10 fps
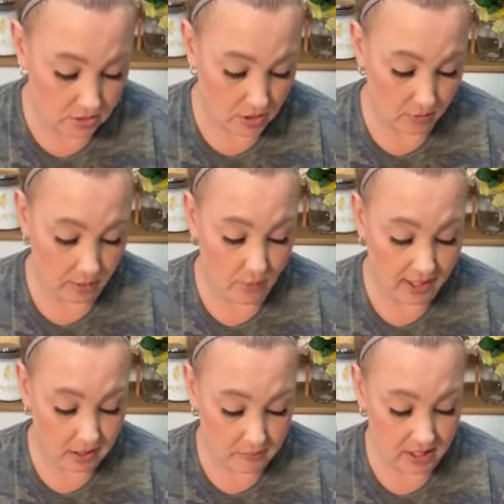So I
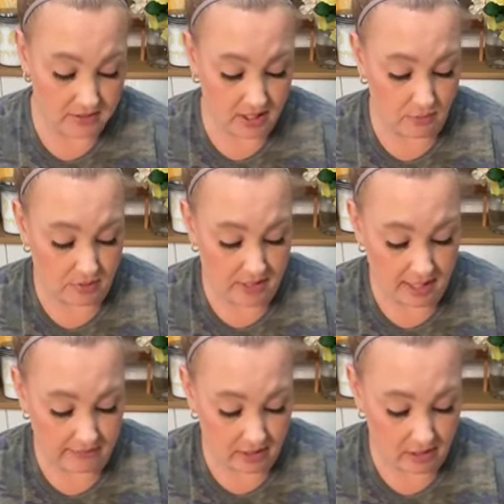went in because I was
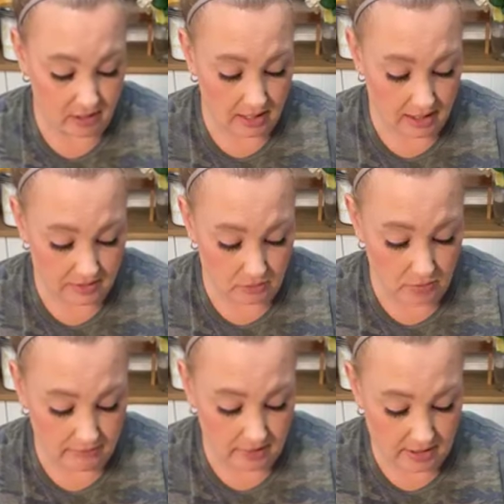having acid
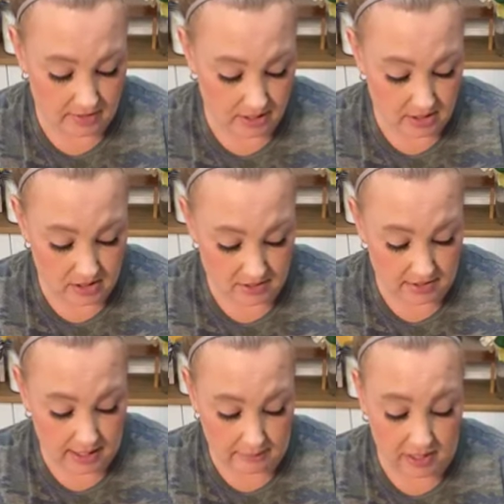reflux, and it
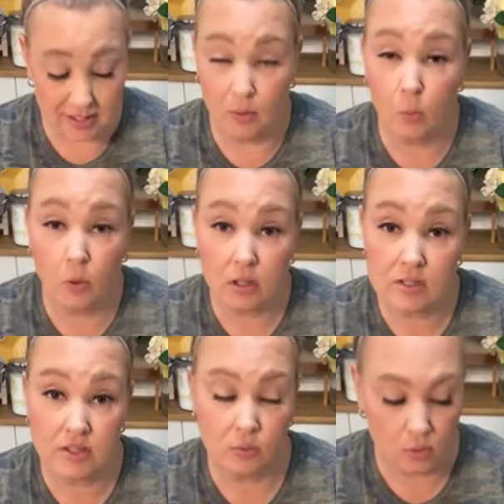just kept getting
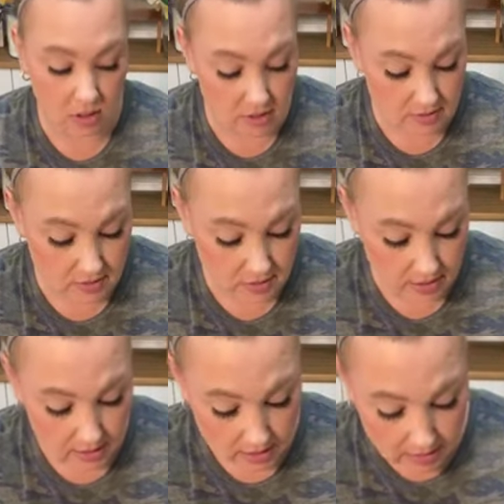worse and worse,
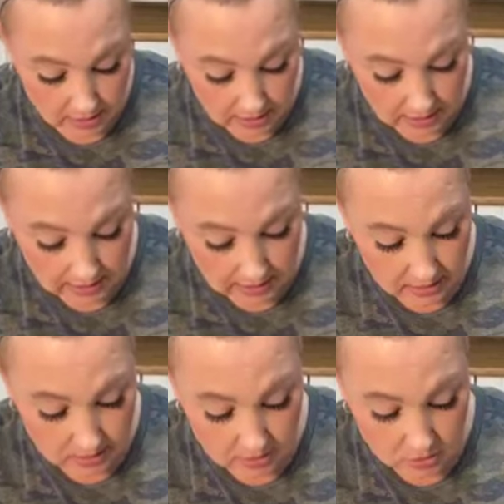
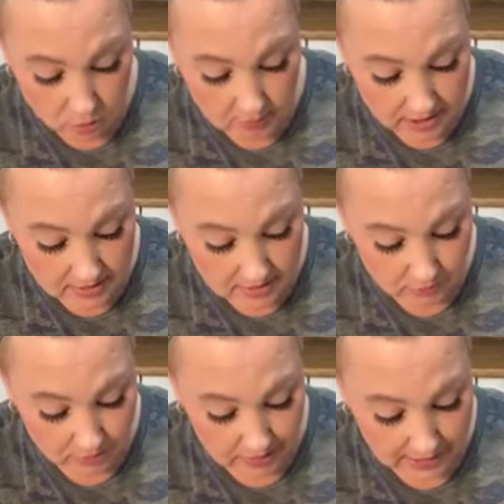and no
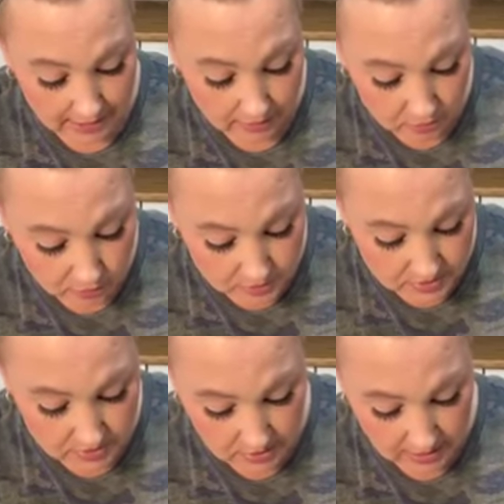medicine really
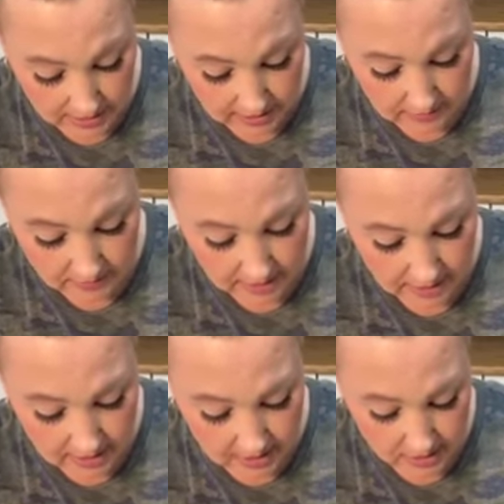helped. And
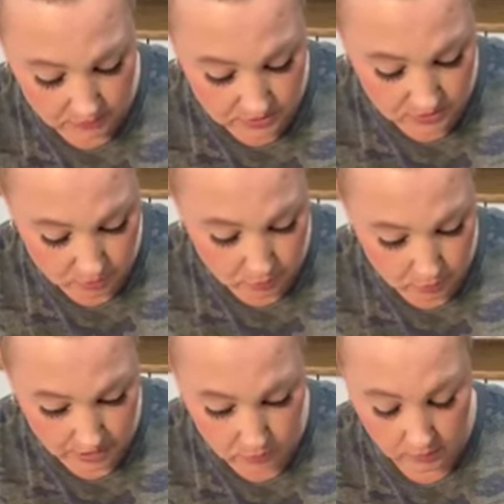then I was to the
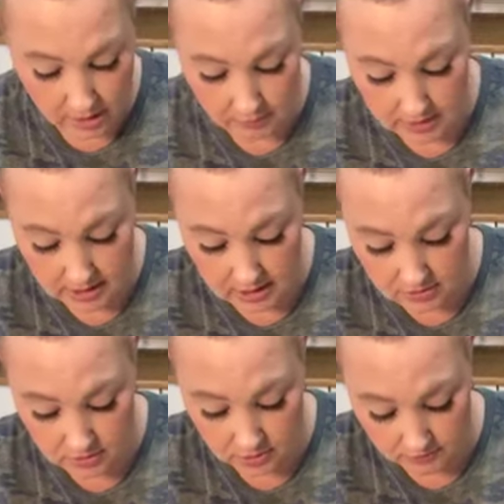point where I would
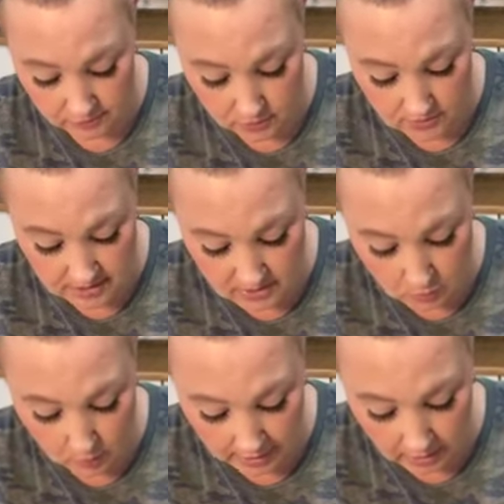eat certain foods
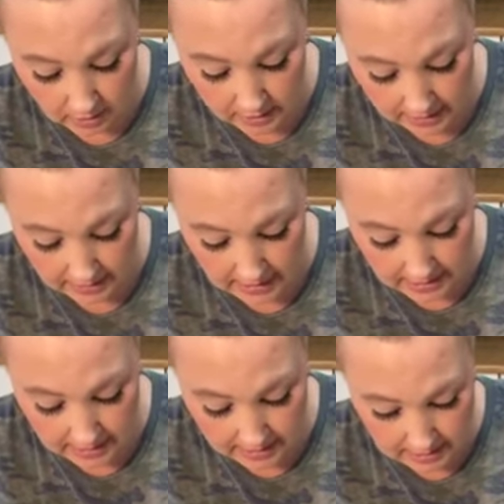as well, and
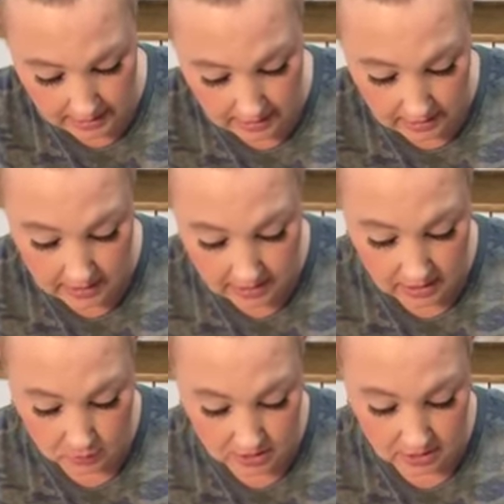
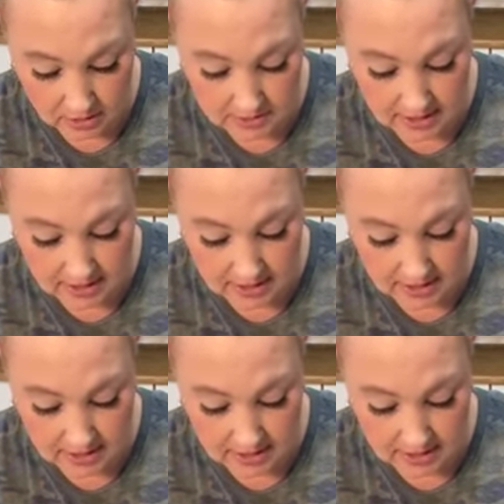it would